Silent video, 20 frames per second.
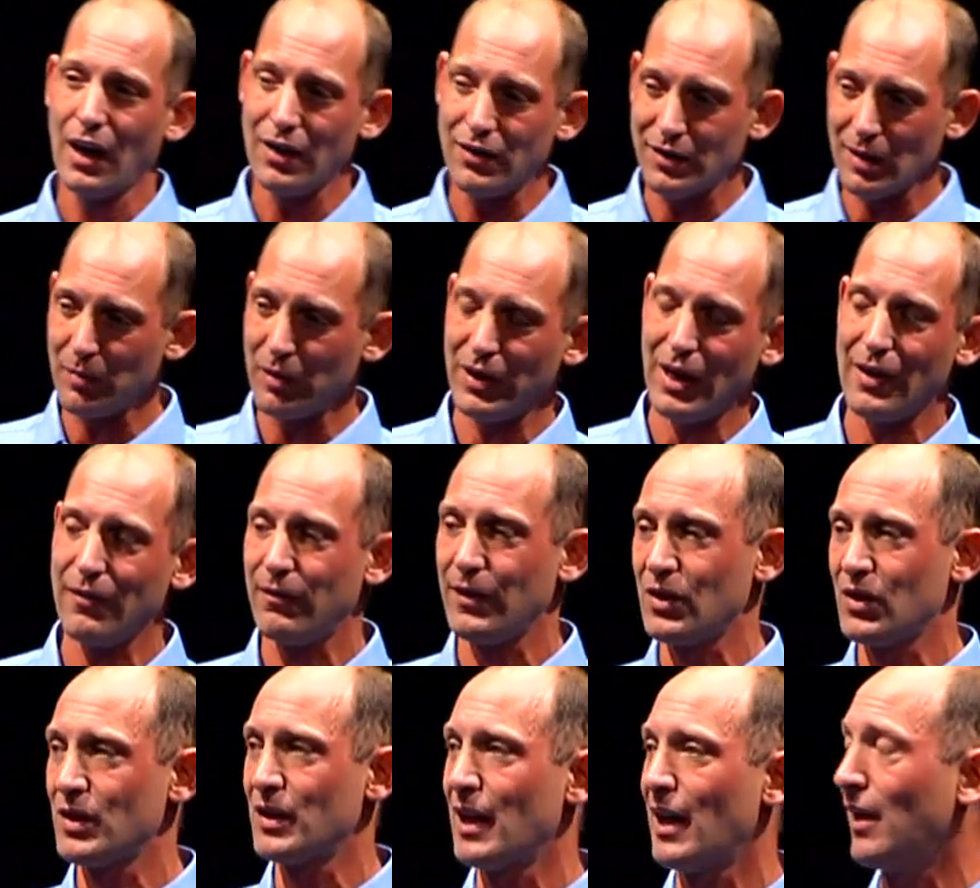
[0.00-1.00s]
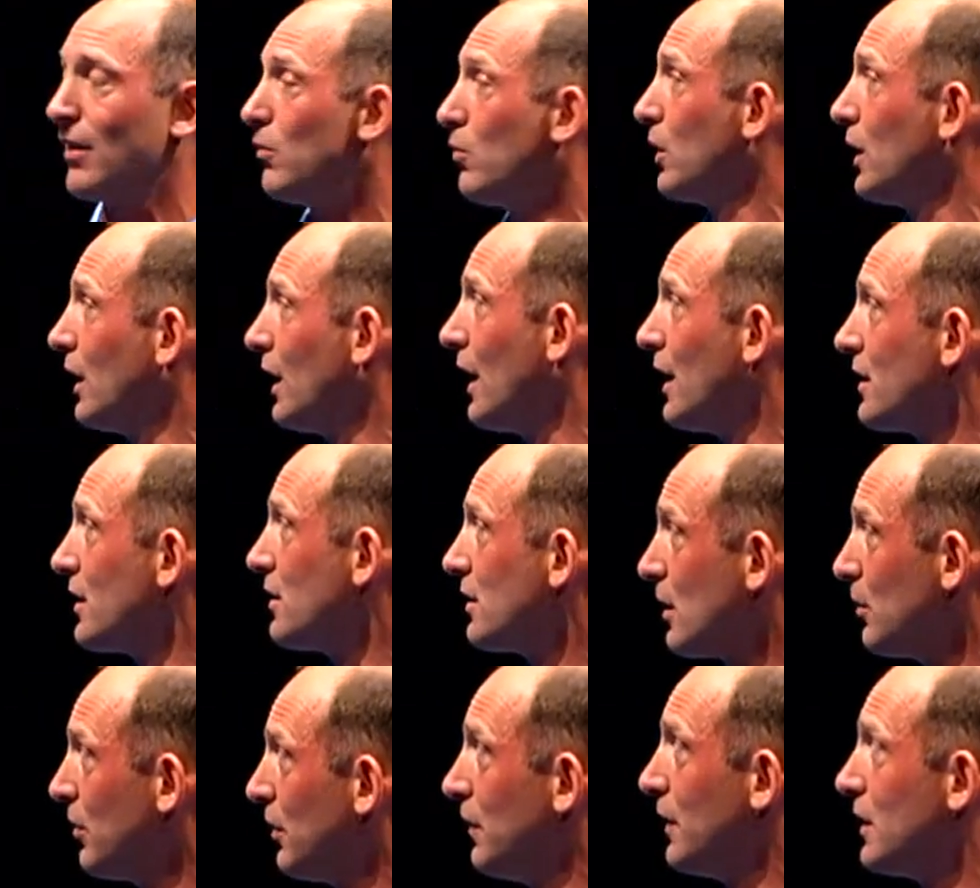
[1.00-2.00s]
And some of that vision got realized and
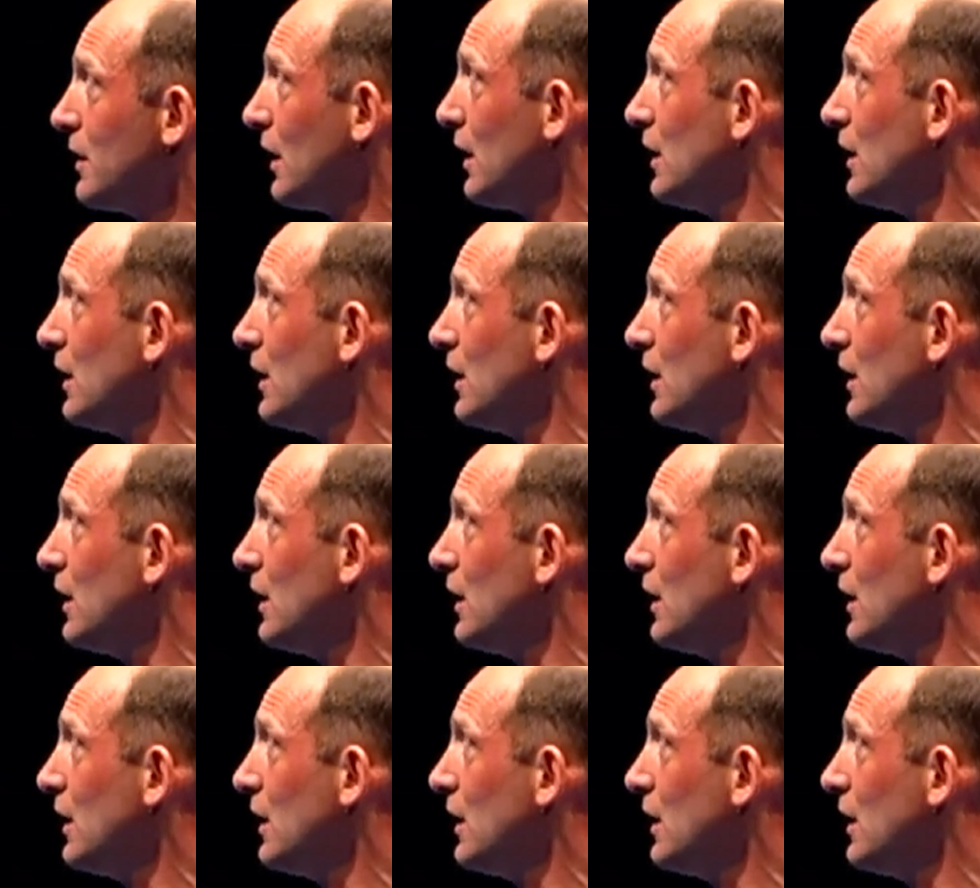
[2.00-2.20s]
some of it